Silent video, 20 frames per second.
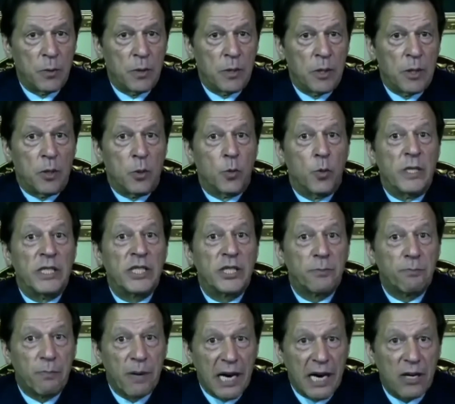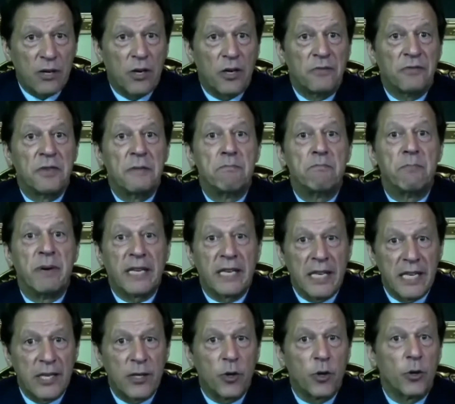will spark off a
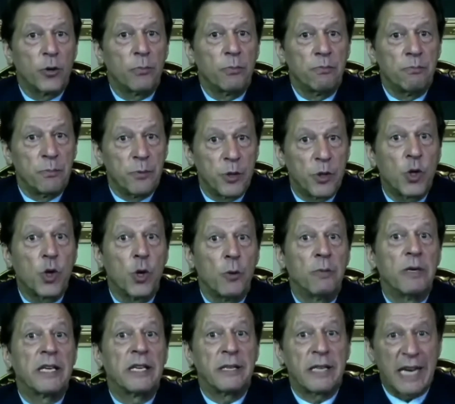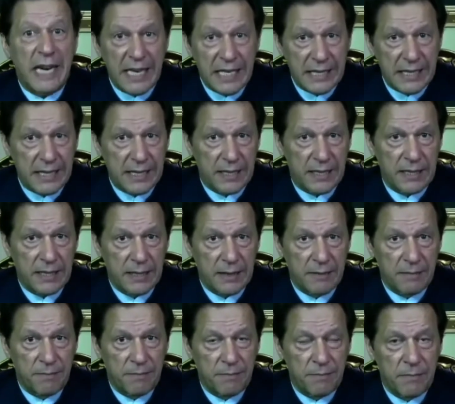bigger global crisis,
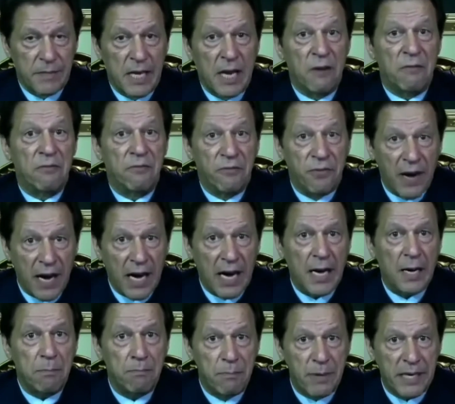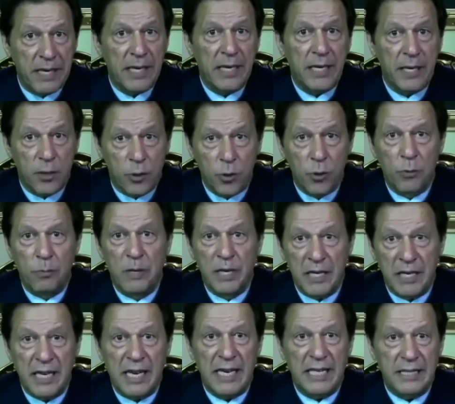a far bigger global
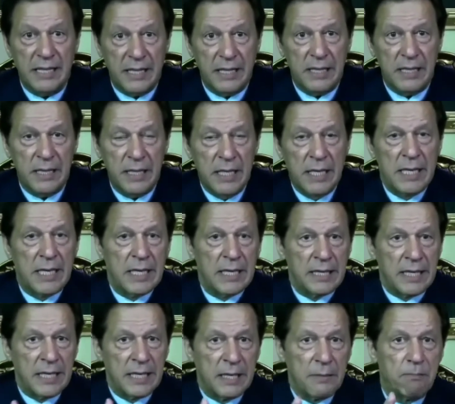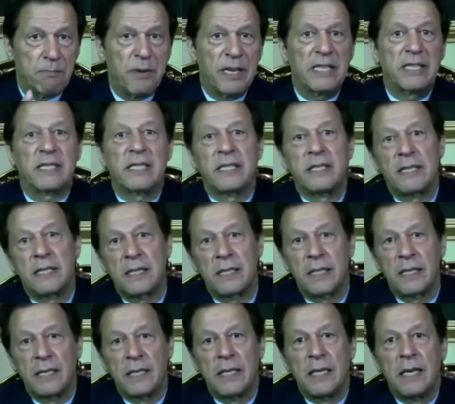crisis than the present
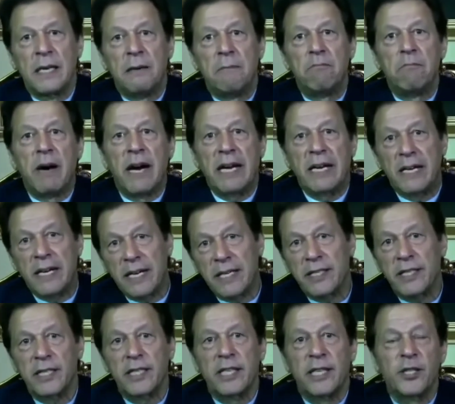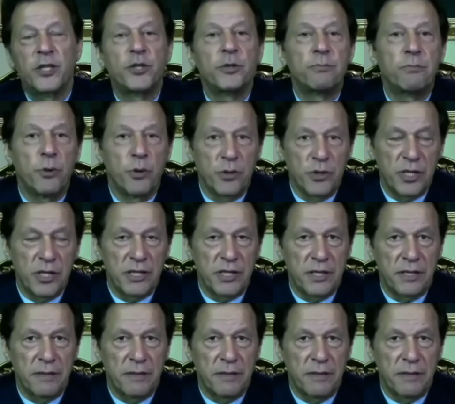migration issue poses.